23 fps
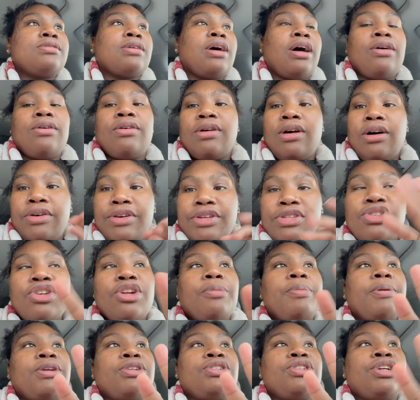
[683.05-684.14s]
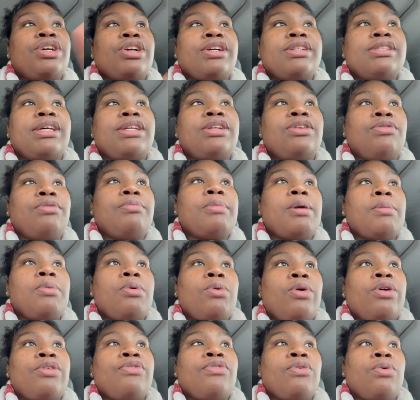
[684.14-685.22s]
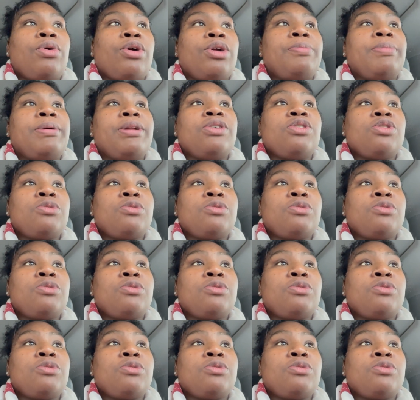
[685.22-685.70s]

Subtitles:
I'll insert a picture here because I don't remember word for word, but it was